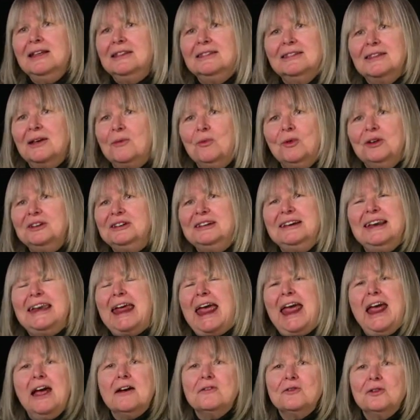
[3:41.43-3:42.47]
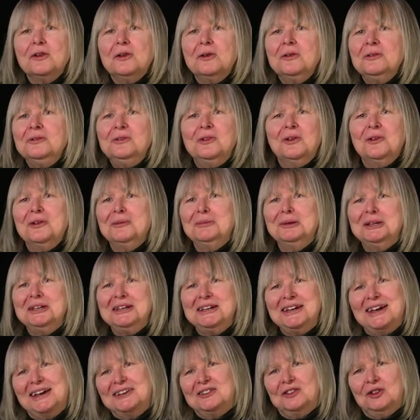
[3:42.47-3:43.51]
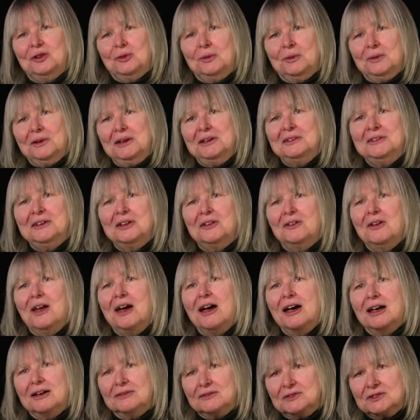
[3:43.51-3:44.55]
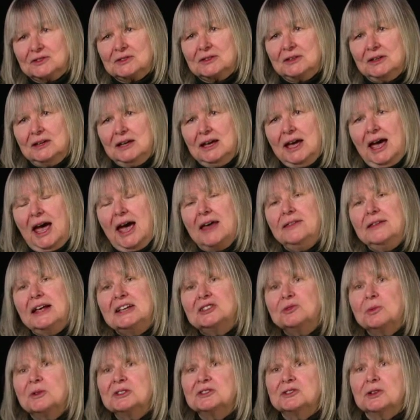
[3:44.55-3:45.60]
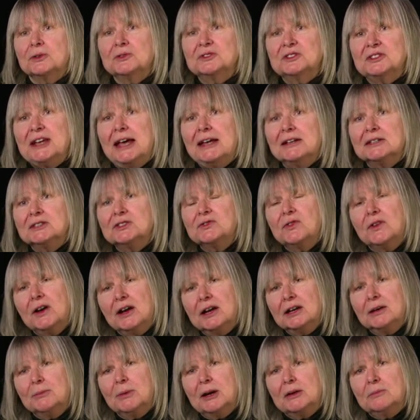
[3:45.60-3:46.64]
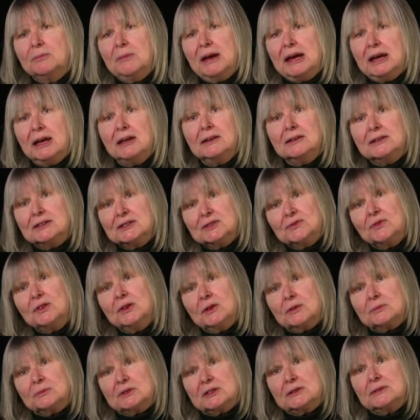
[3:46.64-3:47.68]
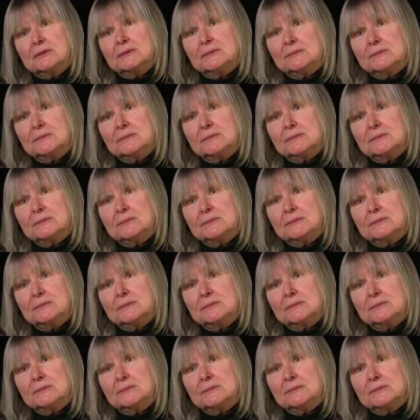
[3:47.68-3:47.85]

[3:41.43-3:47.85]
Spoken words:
they wouldn't ever normally get to in their lives. And that's what's so satisfying about making these films.